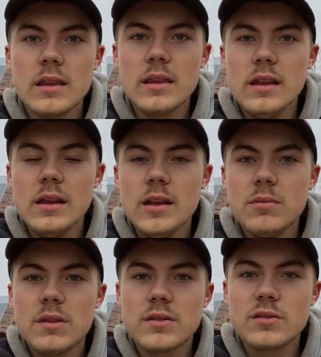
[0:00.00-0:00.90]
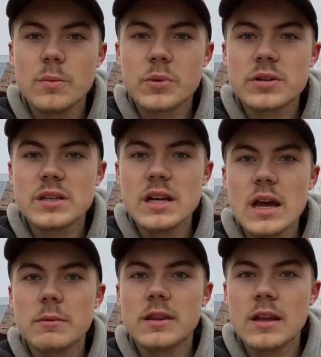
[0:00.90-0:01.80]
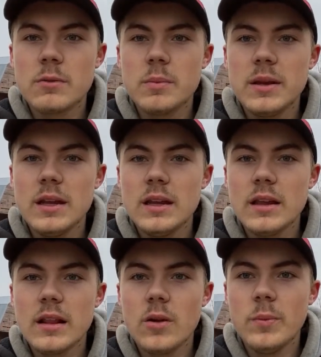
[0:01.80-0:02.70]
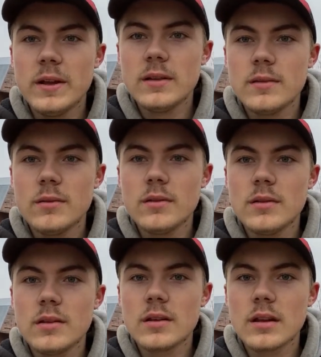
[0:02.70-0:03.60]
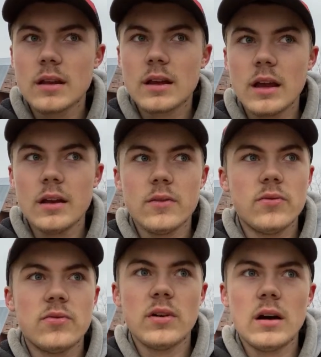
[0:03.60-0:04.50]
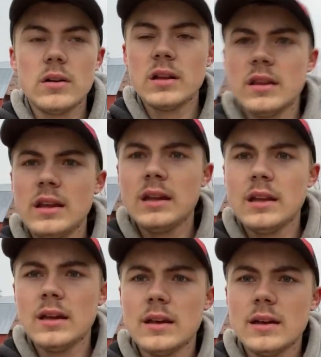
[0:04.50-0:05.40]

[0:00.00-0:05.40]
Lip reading: the Super C, I would think, would be a little bit kind of out of the